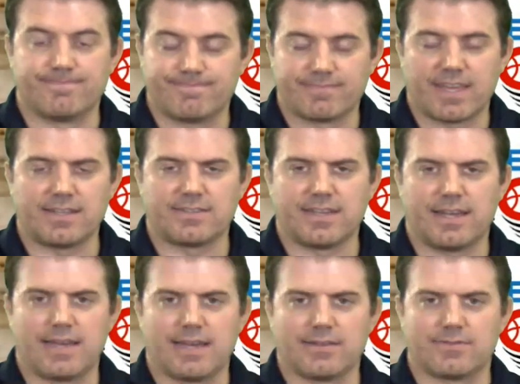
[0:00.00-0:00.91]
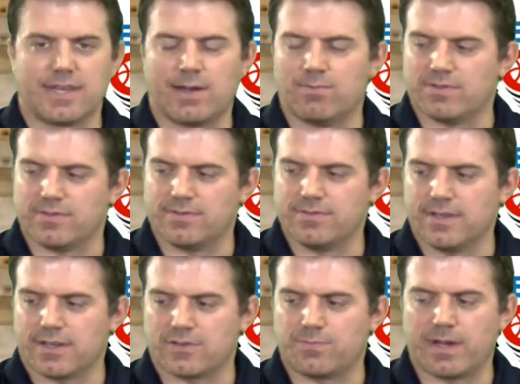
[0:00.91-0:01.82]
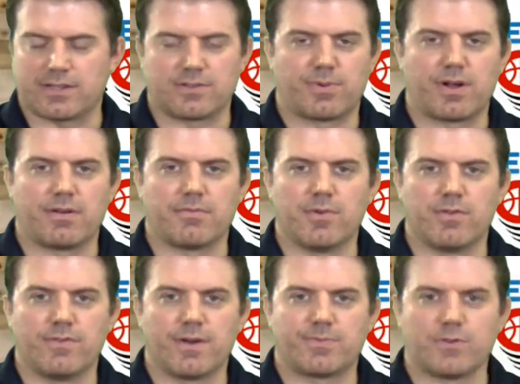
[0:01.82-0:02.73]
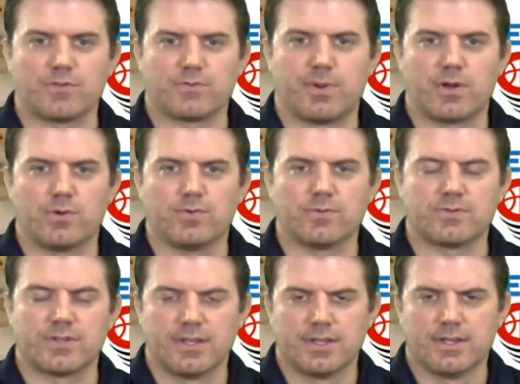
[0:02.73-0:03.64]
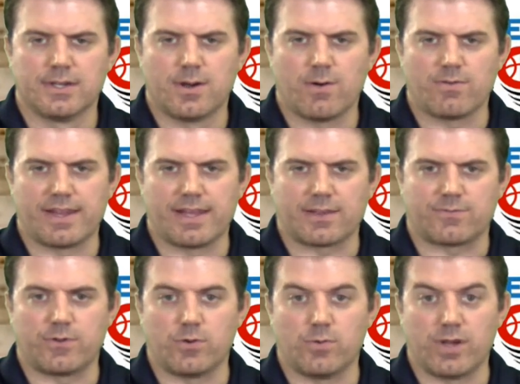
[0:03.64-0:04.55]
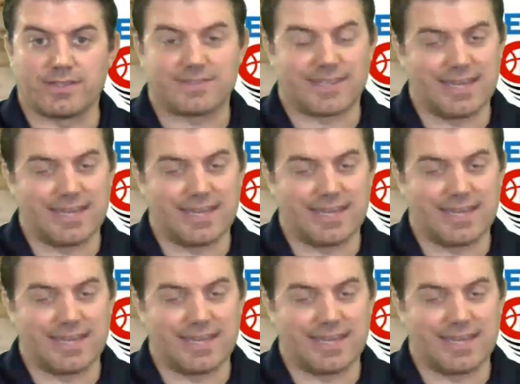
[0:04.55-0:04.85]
Hayti, I would expect to probably move up those polls over the next few weeks.